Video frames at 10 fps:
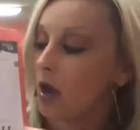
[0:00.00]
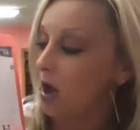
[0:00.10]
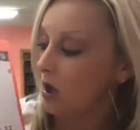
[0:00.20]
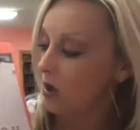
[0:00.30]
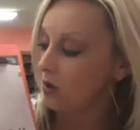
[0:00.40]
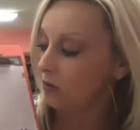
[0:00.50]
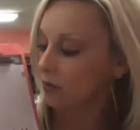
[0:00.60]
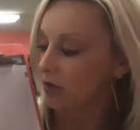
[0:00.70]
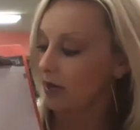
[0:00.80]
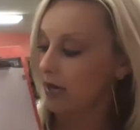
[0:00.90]
Oh,
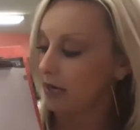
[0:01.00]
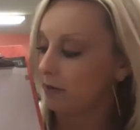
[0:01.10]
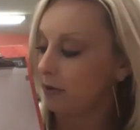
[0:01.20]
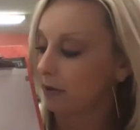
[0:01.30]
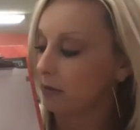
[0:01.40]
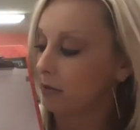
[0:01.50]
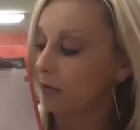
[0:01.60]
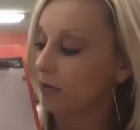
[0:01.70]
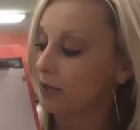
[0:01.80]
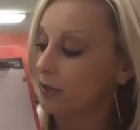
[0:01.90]
good. But remember,
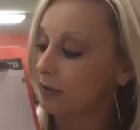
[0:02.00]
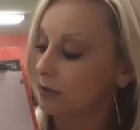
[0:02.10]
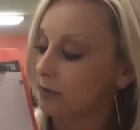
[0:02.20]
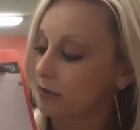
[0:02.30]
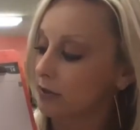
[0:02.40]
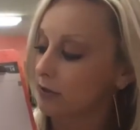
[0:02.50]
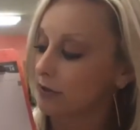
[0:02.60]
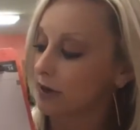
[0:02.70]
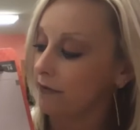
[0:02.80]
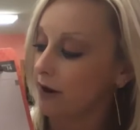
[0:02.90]
what we're going to do is we're going to do it a little
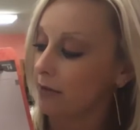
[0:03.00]
different.